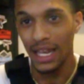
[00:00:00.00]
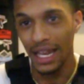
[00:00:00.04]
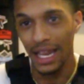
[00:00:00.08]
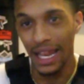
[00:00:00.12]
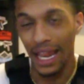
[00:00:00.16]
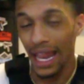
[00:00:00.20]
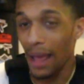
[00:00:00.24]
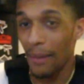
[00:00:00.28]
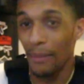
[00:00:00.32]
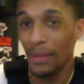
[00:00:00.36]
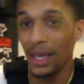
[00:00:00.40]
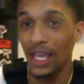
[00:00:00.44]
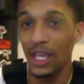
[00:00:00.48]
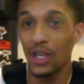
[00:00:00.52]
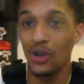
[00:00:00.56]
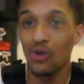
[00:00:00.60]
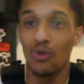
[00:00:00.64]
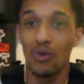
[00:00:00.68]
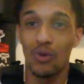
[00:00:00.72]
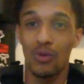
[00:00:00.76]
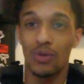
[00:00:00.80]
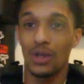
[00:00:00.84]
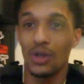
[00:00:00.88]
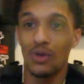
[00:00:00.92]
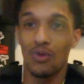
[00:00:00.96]
that means
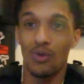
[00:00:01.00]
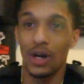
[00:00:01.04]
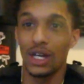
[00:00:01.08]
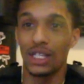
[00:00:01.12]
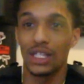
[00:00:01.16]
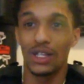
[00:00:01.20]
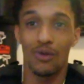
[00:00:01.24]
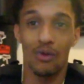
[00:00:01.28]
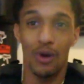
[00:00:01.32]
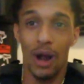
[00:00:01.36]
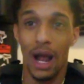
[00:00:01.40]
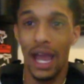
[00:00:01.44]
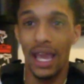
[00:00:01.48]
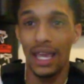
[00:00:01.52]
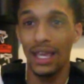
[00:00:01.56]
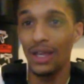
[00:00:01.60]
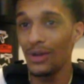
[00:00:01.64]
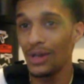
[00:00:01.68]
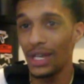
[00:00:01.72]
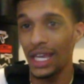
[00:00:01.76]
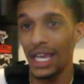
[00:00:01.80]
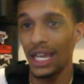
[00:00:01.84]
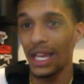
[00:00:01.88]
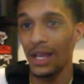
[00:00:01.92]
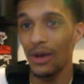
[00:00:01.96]
you, you wasn't right, you
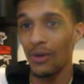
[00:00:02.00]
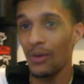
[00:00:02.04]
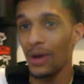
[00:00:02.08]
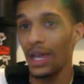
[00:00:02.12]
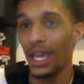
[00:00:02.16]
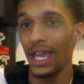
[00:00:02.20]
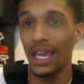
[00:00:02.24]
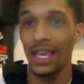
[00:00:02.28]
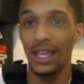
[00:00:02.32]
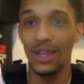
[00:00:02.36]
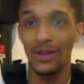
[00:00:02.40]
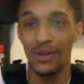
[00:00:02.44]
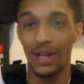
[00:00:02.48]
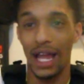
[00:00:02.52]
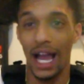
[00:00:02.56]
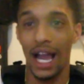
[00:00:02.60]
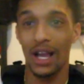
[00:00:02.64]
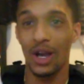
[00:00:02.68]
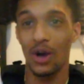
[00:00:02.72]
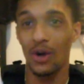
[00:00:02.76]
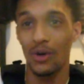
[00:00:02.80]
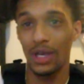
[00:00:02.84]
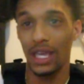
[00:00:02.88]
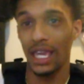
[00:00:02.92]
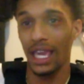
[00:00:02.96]
didn't win, you're not
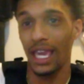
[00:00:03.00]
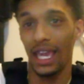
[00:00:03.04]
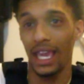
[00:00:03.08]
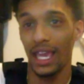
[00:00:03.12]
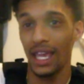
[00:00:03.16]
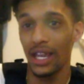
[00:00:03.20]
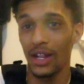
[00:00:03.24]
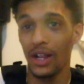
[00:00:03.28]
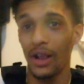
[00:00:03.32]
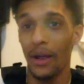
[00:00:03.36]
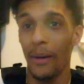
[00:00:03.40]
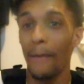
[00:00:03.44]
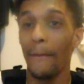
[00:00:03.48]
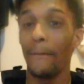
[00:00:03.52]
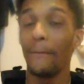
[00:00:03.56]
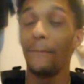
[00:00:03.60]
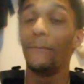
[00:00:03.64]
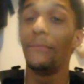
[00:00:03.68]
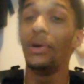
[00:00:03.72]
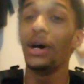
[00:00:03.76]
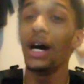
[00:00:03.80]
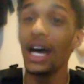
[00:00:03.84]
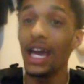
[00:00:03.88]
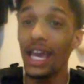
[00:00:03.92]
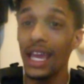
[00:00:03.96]
gonna get entered,
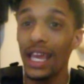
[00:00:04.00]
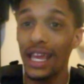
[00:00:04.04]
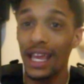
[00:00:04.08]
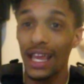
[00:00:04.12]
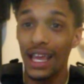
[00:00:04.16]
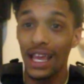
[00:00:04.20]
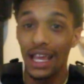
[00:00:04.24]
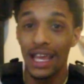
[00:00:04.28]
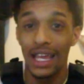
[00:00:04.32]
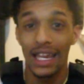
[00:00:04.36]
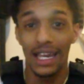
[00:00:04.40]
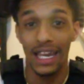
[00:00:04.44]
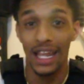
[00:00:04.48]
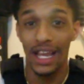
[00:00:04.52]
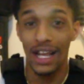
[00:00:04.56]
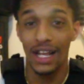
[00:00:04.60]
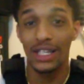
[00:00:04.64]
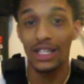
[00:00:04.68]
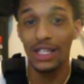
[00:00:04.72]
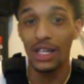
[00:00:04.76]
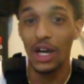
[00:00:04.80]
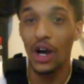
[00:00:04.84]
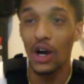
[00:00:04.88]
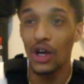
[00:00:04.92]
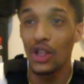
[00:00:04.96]
but
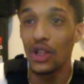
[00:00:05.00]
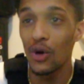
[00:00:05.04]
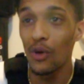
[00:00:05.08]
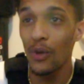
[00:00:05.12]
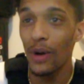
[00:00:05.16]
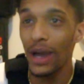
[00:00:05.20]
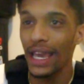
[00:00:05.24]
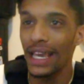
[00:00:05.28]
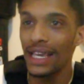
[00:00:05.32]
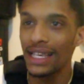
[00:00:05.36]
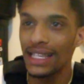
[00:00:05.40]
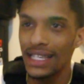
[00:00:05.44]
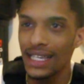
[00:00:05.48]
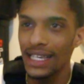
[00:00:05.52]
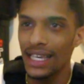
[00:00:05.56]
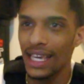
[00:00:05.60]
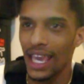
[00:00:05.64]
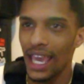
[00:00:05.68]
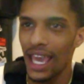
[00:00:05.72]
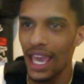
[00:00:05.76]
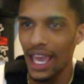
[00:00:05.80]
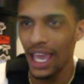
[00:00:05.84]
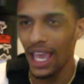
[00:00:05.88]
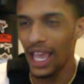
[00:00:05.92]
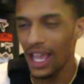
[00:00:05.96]
there's other ways to
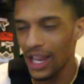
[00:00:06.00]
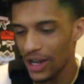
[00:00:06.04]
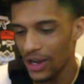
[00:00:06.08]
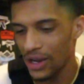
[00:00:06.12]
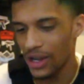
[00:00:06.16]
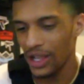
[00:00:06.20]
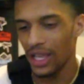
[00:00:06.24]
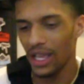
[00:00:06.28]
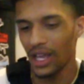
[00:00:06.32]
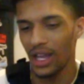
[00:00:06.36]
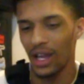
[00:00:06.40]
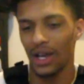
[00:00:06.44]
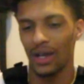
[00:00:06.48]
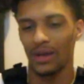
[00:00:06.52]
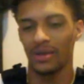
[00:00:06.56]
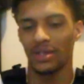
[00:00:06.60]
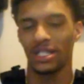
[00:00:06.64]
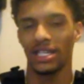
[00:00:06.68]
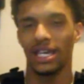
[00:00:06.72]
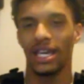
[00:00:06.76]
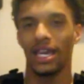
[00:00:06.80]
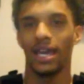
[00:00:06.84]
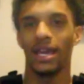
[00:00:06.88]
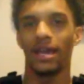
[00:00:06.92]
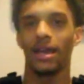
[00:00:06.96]
get entered, you know what I'm
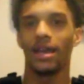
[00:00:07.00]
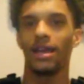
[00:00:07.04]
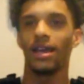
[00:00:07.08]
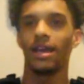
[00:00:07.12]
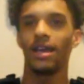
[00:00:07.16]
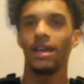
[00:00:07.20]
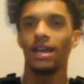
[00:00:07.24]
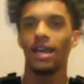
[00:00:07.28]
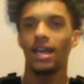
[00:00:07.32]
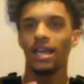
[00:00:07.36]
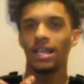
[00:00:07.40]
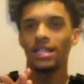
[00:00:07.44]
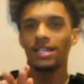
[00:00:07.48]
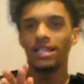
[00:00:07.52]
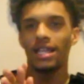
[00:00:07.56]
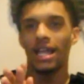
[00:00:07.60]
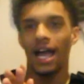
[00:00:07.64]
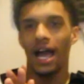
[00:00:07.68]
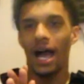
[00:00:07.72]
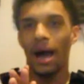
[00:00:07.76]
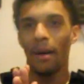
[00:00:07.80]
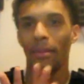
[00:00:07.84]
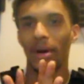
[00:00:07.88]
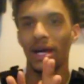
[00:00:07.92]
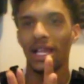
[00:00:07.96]
saying?
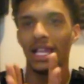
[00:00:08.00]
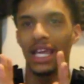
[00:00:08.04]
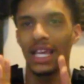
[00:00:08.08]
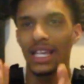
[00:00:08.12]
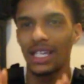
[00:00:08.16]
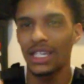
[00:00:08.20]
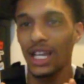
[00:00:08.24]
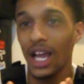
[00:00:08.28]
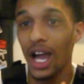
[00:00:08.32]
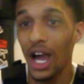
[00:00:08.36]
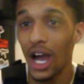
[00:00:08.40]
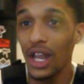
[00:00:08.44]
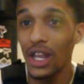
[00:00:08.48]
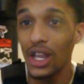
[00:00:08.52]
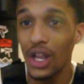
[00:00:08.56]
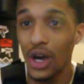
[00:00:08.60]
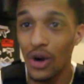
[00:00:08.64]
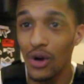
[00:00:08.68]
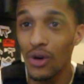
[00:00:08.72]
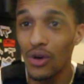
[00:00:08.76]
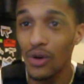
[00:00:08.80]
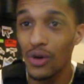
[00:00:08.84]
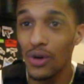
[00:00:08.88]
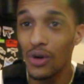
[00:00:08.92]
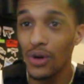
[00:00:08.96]
I'ma let y'all
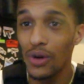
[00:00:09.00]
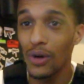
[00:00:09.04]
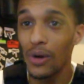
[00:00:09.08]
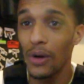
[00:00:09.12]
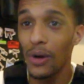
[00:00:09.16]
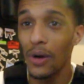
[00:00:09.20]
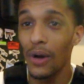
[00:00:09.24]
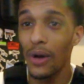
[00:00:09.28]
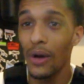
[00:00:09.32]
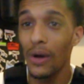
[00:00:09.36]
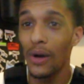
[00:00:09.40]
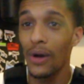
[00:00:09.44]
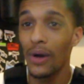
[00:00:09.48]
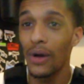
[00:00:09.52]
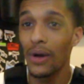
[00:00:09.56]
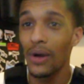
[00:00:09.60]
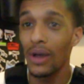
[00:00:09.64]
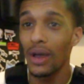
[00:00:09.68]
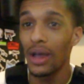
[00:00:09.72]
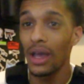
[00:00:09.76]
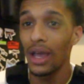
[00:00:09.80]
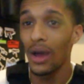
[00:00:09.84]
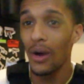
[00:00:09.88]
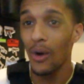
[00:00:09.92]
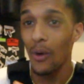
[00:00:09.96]
know
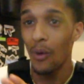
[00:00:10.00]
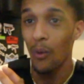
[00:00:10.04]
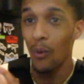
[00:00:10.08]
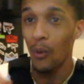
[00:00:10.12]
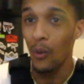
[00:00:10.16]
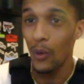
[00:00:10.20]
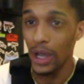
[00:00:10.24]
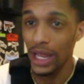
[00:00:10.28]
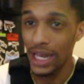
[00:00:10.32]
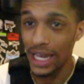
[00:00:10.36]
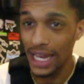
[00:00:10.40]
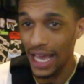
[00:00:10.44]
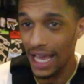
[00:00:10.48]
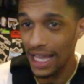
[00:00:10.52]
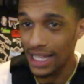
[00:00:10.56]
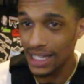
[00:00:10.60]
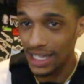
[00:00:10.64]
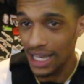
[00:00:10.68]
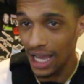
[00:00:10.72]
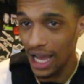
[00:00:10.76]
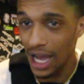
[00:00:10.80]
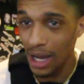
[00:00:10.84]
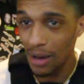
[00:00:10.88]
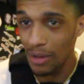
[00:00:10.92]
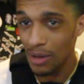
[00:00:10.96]
when that
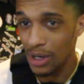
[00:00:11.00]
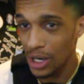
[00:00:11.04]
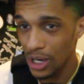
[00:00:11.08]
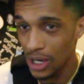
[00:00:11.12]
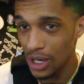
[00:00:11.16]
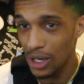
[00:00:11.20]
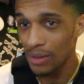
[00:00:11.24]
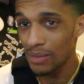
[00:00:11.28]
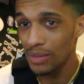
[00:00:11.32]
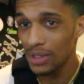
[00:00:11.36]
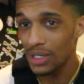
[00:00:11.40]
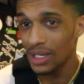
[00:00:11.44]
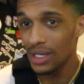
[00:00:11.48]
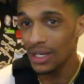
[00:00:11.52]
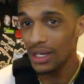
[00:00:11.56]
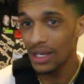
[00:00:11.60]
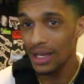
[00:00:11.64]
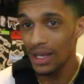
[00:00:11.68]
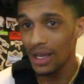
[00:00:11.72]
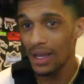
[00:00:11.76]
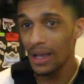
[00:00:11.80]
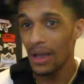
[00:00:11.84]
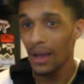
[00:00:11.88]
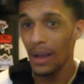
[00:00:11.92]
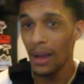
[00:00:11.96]
time comes.
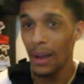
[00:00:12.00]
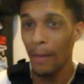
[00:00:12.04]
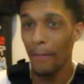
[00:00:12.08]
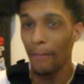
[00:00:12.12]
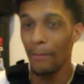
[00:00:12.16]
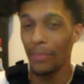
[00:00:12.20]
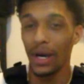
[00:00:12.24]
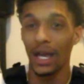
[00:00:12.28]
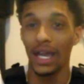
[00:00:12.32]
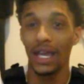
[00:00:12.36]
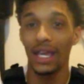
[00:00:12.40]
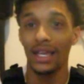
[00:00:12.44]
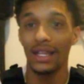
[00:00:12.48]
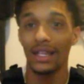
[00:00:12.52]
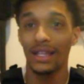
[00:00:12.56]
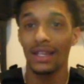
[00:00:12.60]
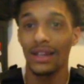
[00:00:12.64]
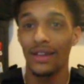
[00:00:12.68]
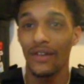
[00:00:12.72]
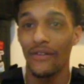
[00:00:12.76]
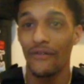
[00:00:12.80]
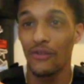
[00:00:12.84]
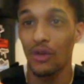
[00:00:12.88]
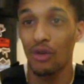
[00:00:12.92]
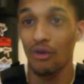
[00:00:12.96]
But
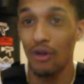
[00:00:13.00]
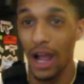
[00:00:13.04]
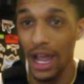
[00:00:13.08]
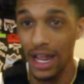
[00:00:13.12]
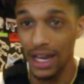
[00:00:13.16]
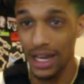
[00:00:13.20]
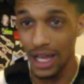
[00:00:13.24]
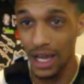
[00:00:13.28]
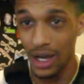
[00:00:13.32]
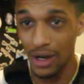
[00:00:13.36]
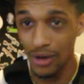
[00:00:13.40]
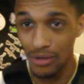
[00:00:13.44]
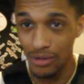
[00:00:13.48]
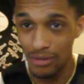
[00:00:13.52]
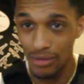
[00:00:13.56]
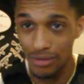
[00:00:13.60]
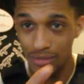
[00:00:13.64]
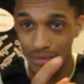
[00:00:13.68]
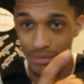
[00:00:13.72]
for right now,